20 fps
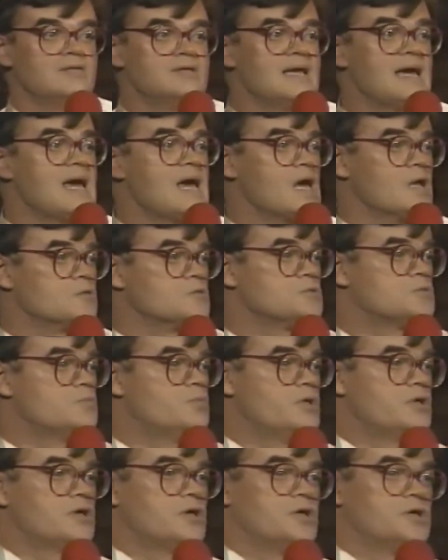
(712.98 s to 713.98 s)
dance
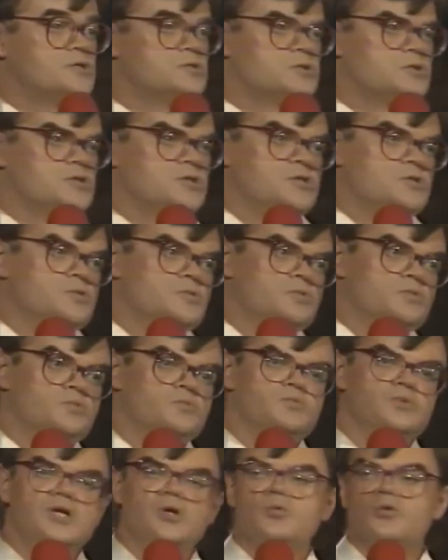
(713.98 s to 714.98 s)
because
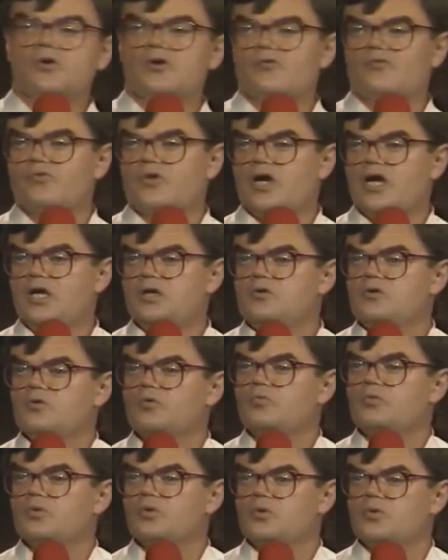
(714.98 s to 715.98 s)
we were afraid.
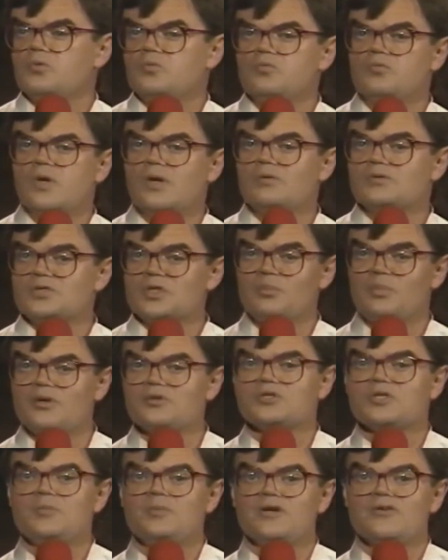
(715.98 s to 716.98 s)
We were
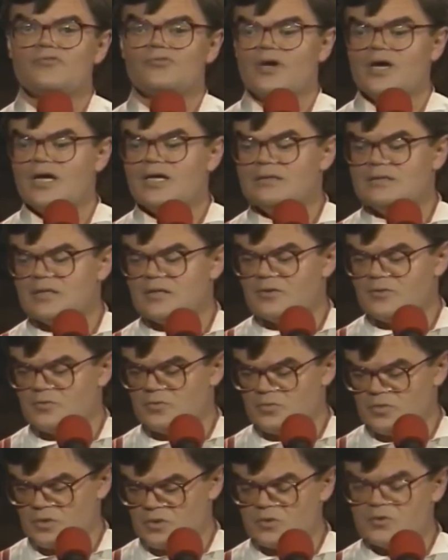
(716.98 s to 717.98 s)
supposed to be afraid that it
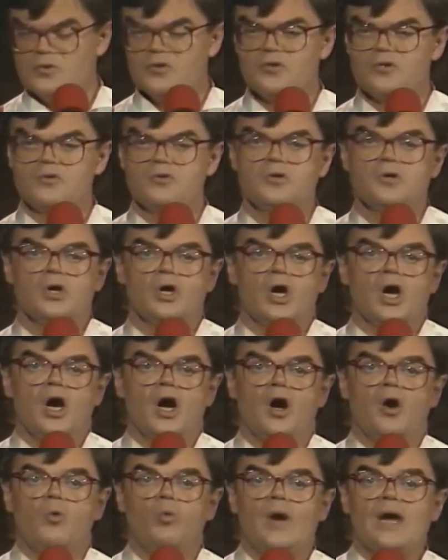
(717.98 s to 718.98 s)
could
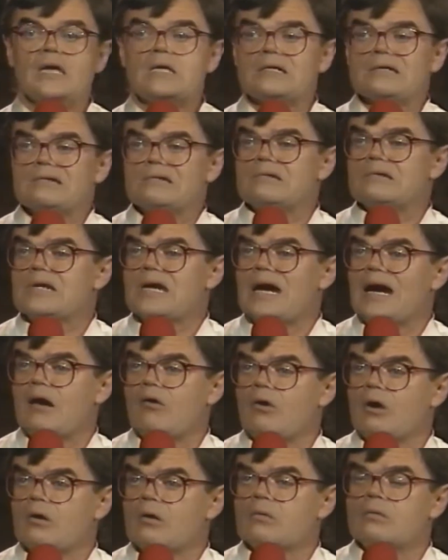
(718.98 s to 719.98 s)
awaken
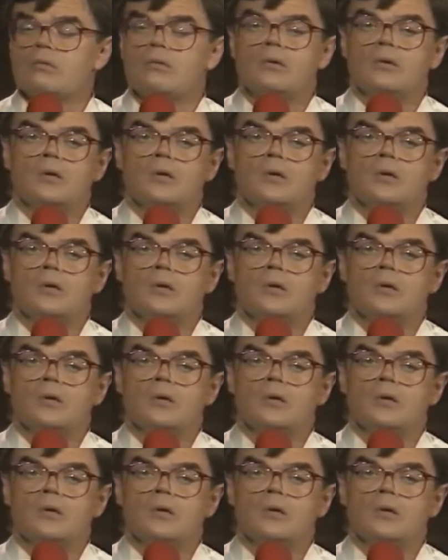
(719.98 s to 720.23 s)
our